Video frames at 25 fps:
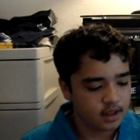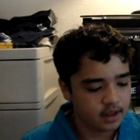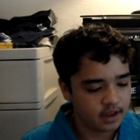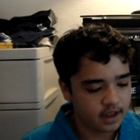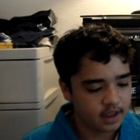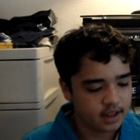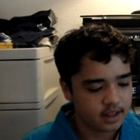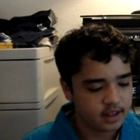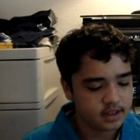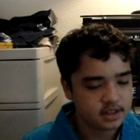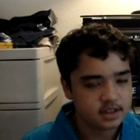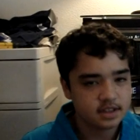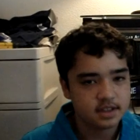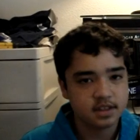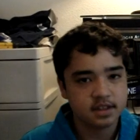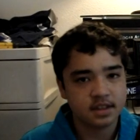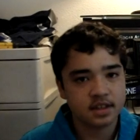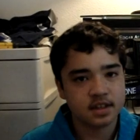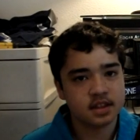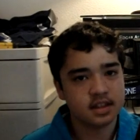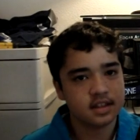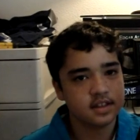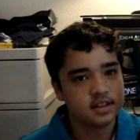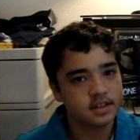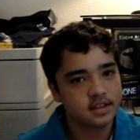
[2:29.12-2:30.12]
And this
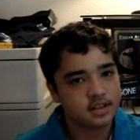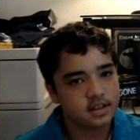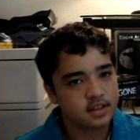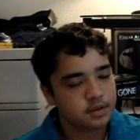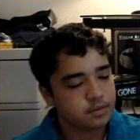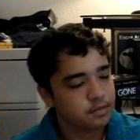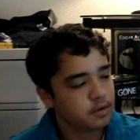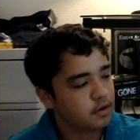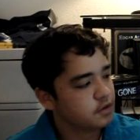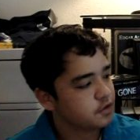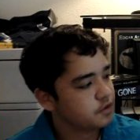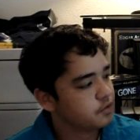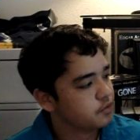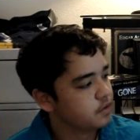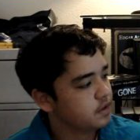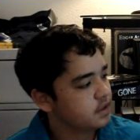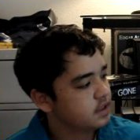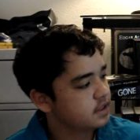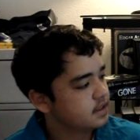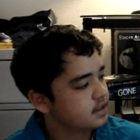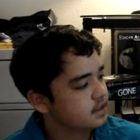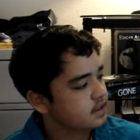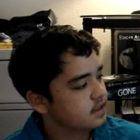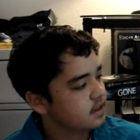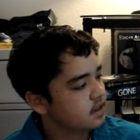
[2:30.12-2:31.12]
is his most
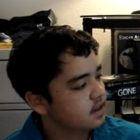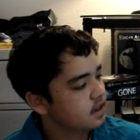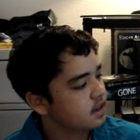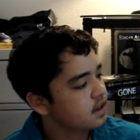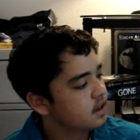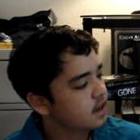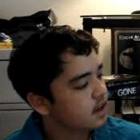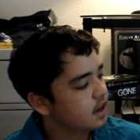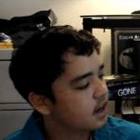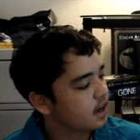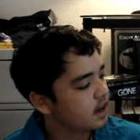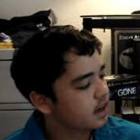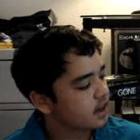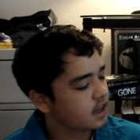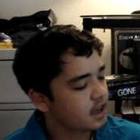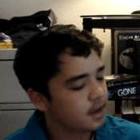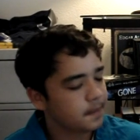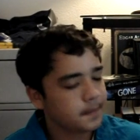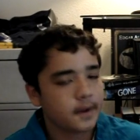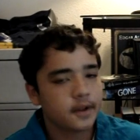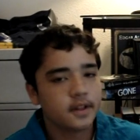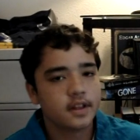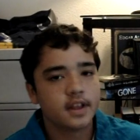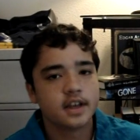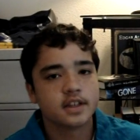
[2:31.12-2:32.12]
recent. Came
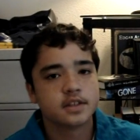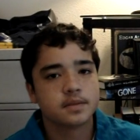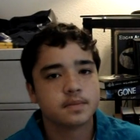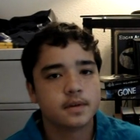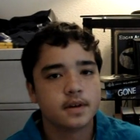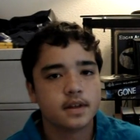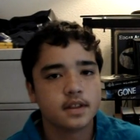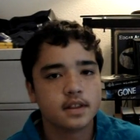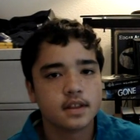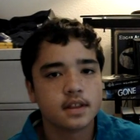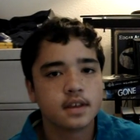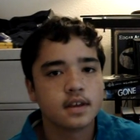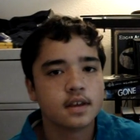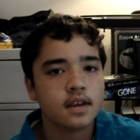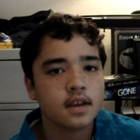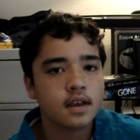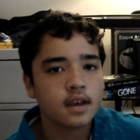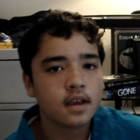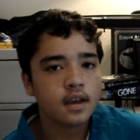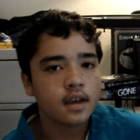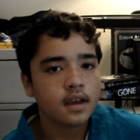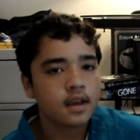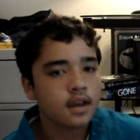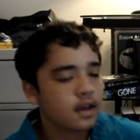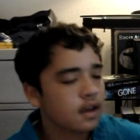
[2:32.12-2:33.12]
out last month.
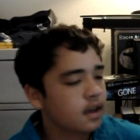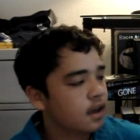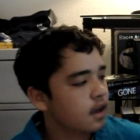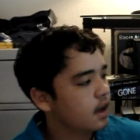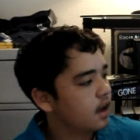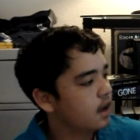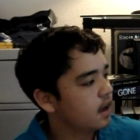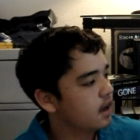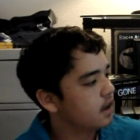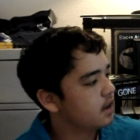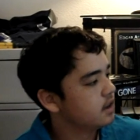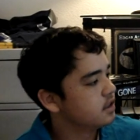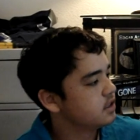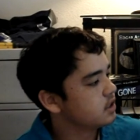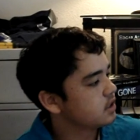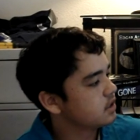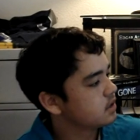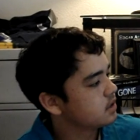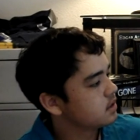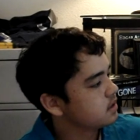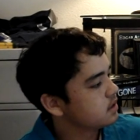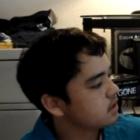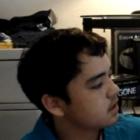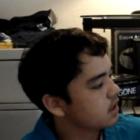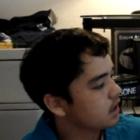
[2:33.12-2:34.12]
I
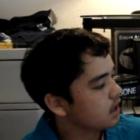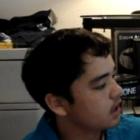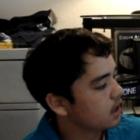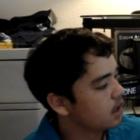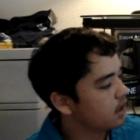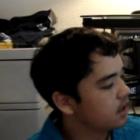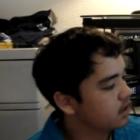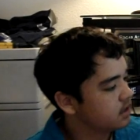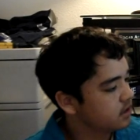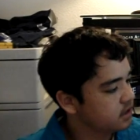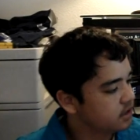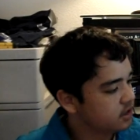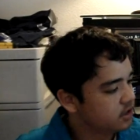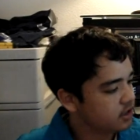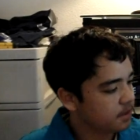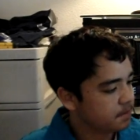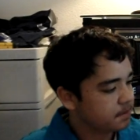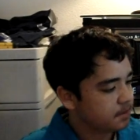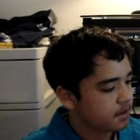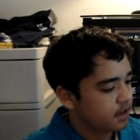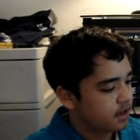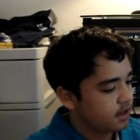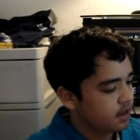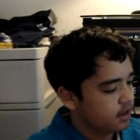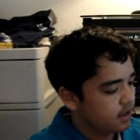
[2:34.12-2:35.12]
just jumped
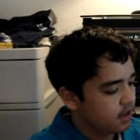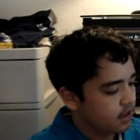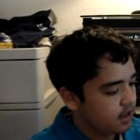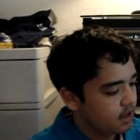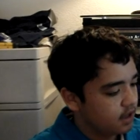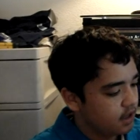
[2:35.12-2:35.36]
on it.